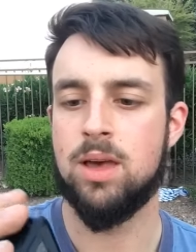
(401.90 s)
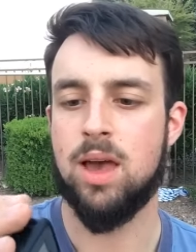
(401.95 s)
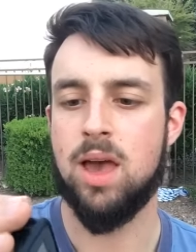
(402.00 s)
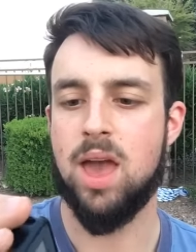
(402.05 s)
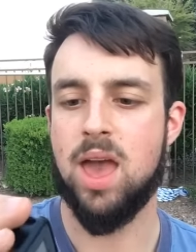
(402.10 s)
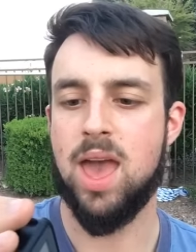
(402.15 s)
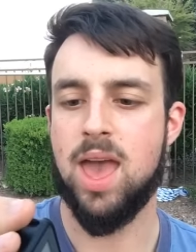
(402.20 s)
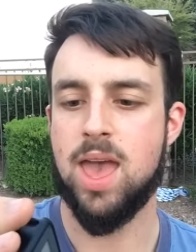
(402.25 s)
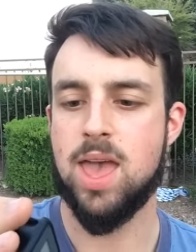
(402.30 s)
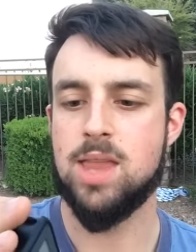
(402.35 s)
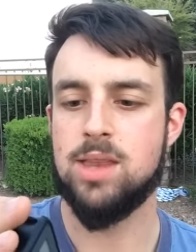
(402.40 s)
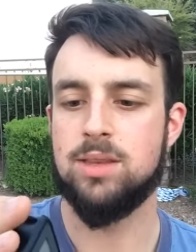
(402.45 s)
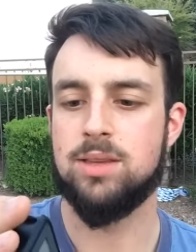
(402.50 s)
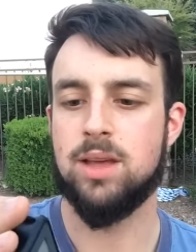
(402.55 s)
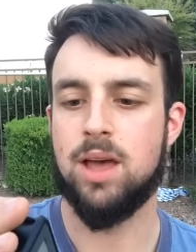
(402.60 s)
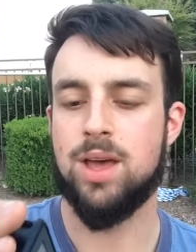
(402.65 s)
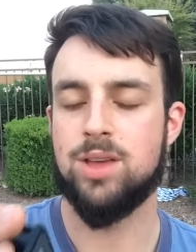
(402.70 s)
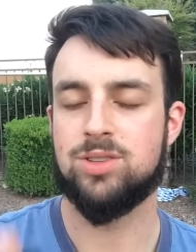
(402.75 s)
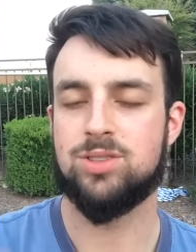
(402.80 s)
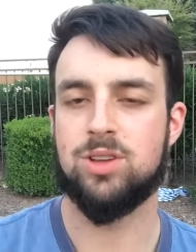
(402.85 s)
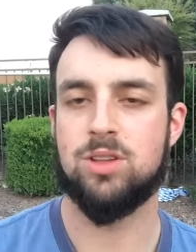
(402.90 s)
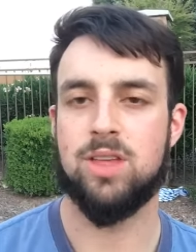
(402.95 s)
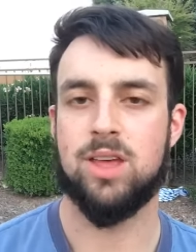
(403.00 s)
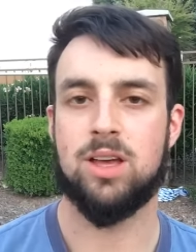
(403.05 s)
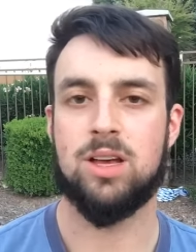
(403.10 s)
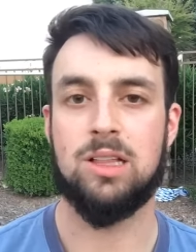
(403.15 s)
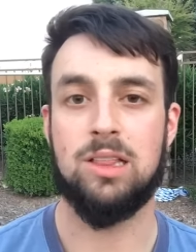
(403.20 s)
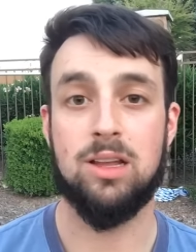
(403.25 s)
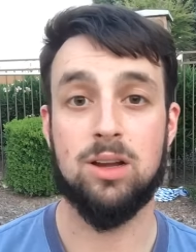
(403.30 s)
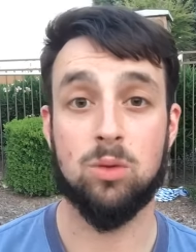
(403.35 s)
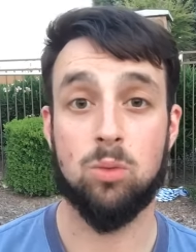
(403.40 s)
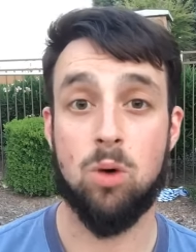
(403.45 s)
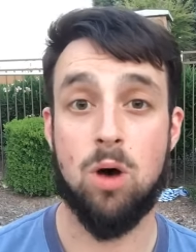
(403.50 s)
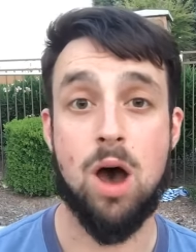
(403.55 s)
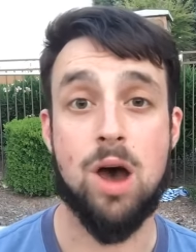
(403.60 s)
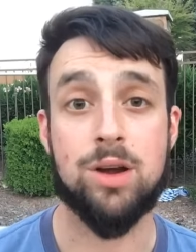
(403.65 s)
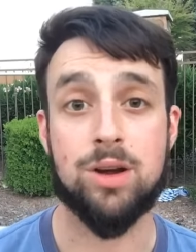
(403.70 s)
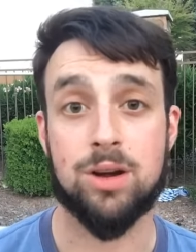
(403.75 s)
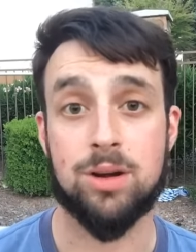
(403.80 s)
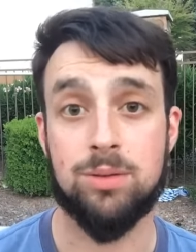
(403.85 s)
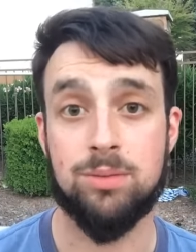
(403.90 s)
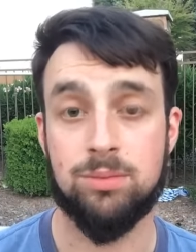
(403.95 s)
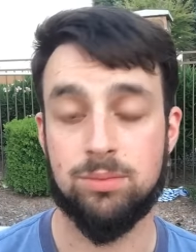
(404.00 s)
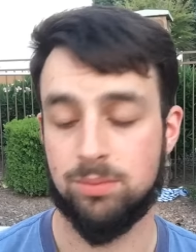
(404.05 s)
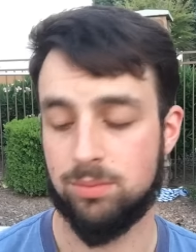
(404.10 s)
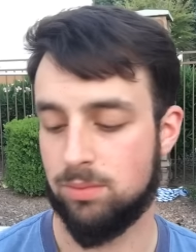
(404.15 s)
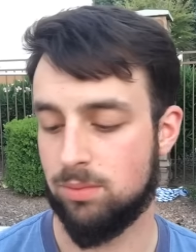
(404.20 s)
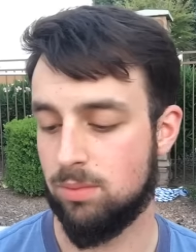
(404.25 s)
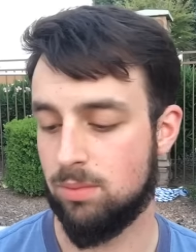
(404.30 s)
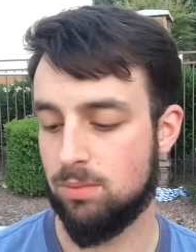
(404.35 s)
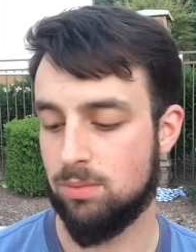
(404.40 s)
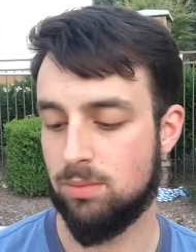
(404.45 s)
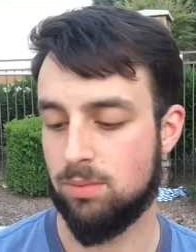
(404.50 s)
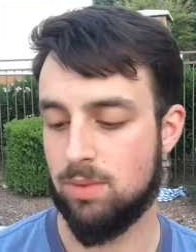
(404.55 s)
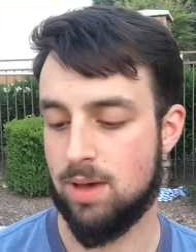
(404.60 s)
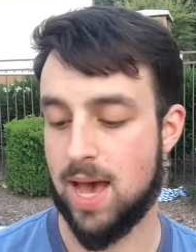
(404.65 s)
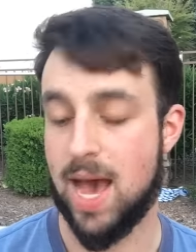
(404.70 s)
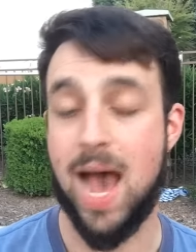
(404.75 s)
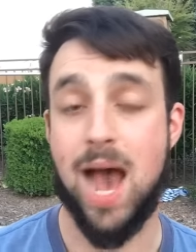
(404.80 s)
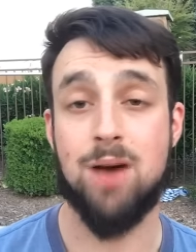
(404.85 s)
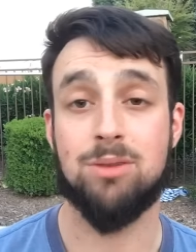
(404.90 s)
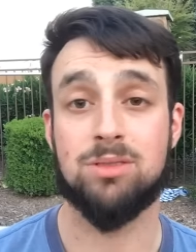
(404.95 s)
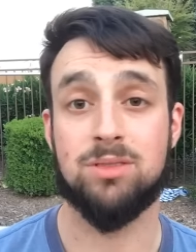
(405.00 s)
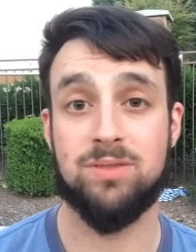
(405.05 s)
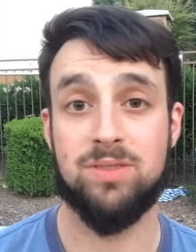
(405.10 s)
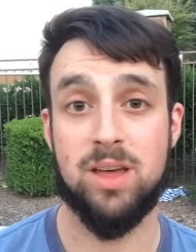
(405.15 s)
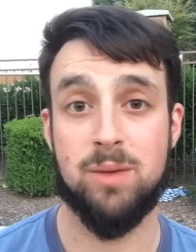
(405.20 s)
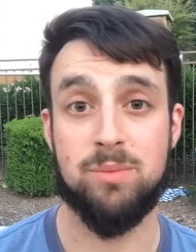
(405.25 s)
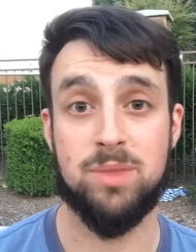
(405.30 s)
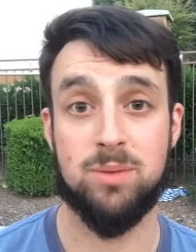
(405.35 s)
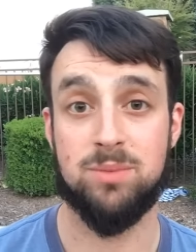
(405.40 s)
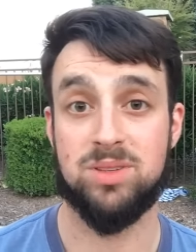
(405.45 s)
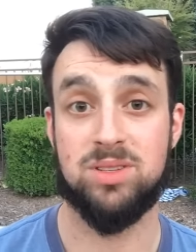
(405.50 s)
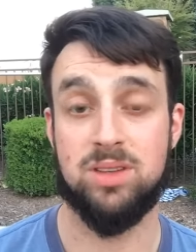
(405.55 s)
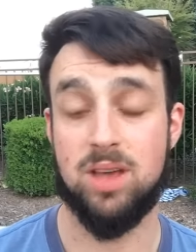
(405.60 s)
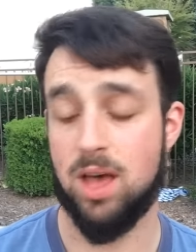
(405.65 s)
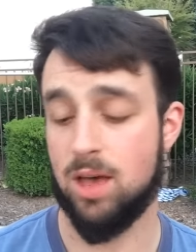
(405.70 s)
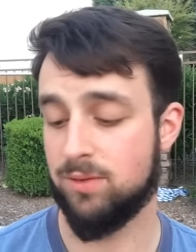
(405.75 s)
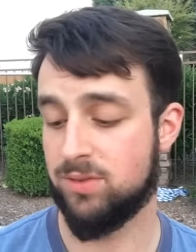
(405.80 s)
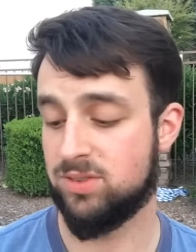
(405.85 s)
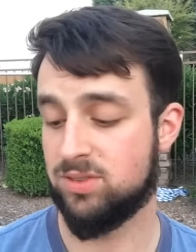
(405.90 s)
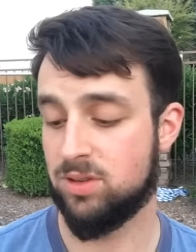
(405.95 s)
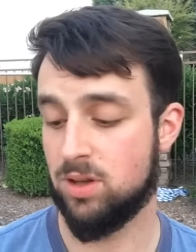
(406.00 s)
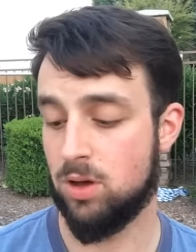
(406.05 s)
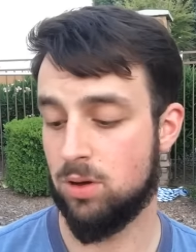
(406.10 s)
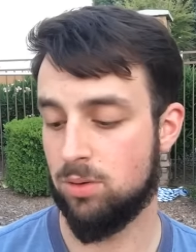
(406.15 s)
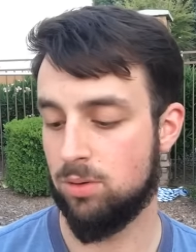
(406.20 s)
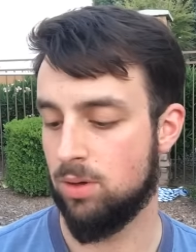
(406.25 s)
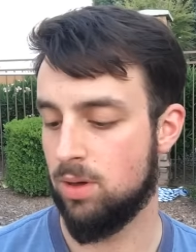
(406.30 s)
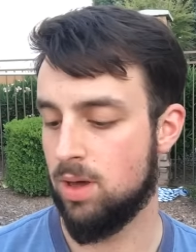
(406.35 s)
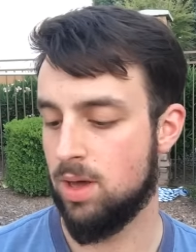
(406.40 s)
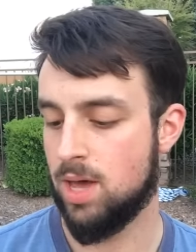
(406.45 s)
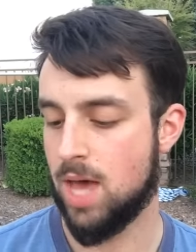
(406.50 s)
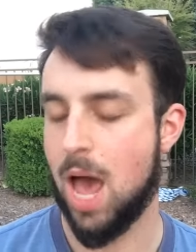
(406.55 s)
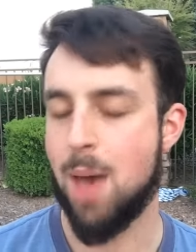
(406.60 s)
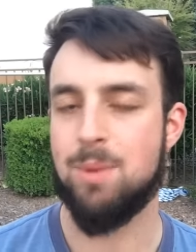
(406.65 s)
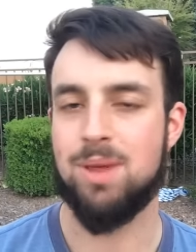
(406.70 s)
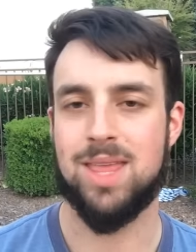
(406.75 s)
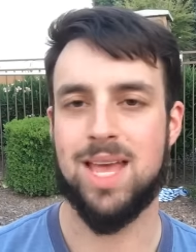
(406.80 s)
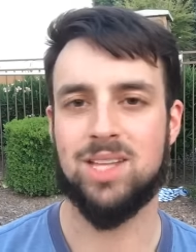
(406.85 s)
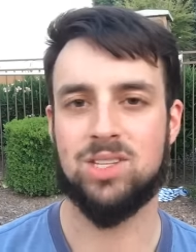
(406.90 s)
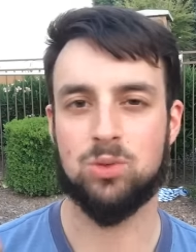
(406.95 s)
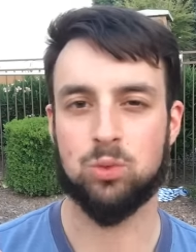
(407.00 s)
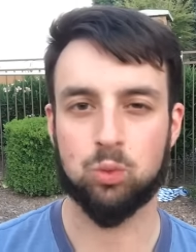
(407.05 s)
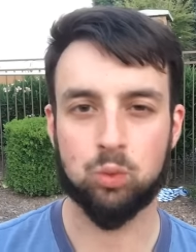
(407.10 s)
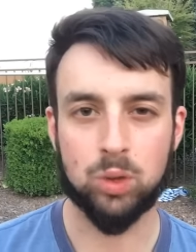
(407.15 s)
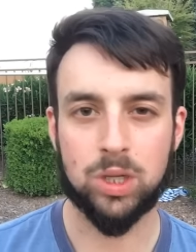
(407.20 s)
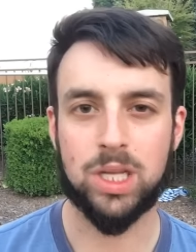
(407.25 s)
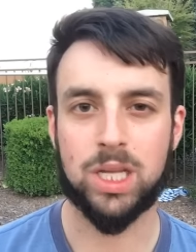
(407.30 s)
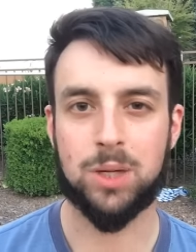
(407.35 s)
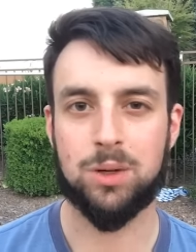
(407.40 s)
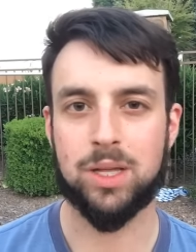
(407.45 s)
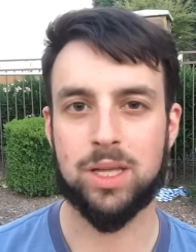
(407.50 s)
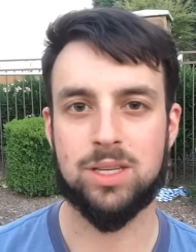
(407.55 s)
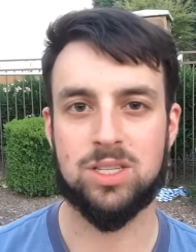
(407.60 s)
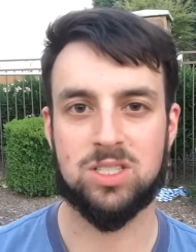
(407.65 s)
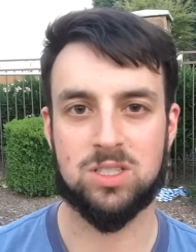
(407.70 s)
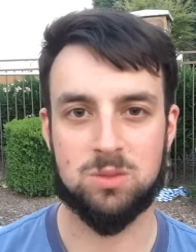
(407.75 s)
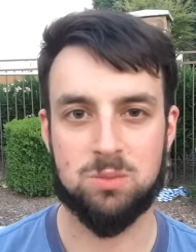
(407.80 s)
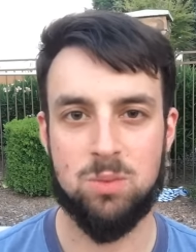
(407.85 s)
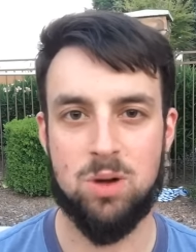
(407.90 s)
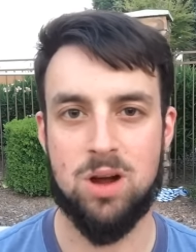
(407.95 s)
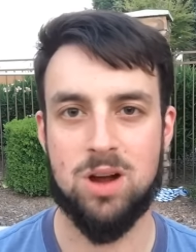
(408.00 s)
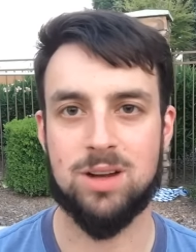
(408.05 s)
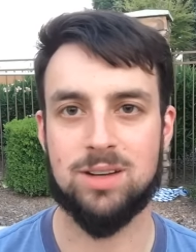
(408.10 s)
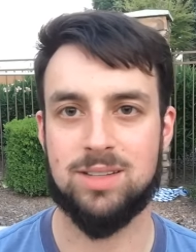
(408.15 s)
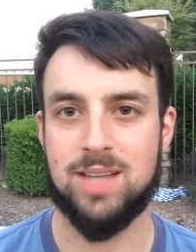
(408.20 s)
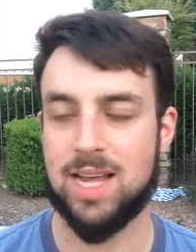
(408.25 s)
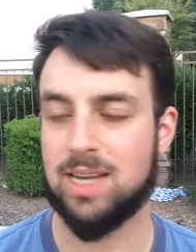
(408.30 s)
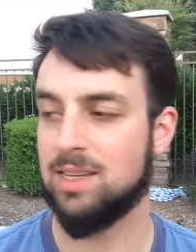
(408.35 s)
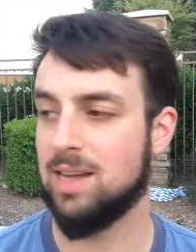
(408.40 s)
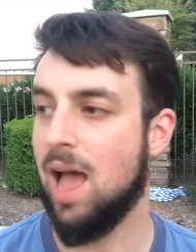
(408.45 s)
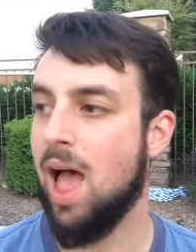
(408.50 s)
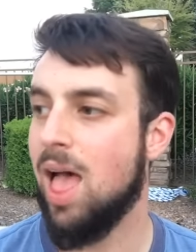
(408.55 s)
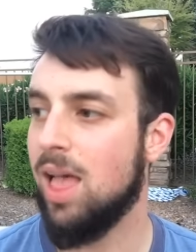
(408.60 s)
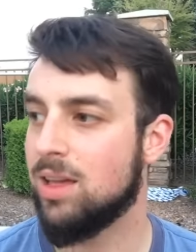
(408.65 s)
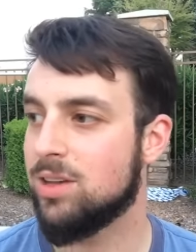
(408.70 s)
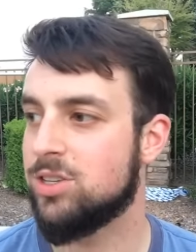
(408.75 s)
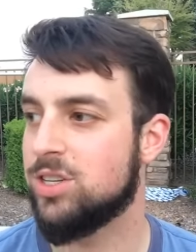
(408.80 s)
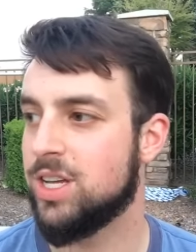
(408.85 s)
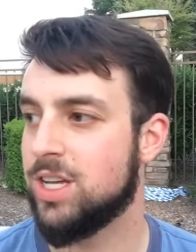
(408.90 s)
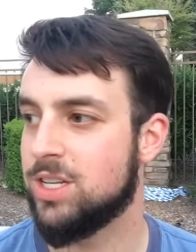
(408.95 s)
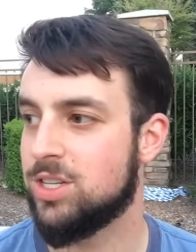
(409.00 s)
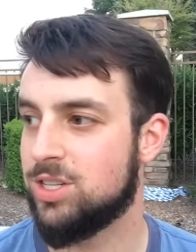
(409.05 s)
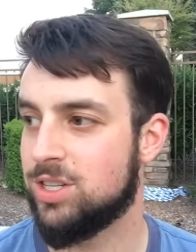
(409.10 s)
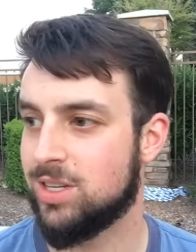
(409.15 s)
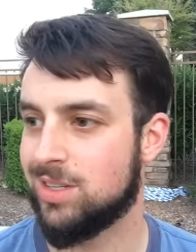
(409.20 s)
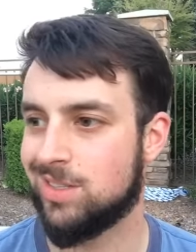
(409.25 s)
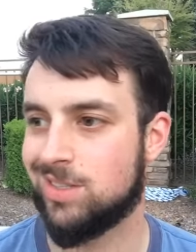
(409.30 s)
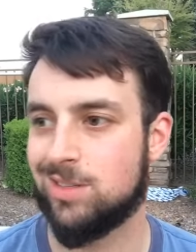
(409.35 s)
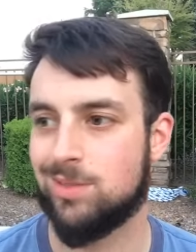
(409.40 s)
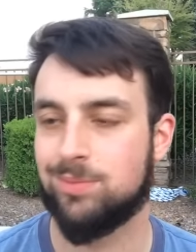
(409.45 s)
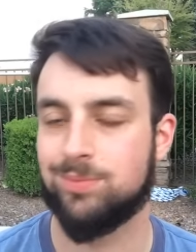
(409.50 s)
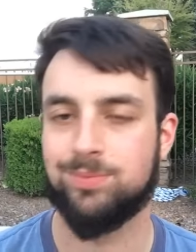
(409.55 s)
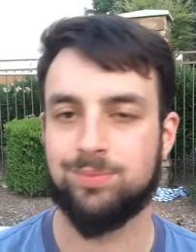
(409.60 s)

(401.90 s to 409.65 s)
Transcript: and uh, so they clear water out of them themselves. So, I mean, that's really, really smart technology. It's just,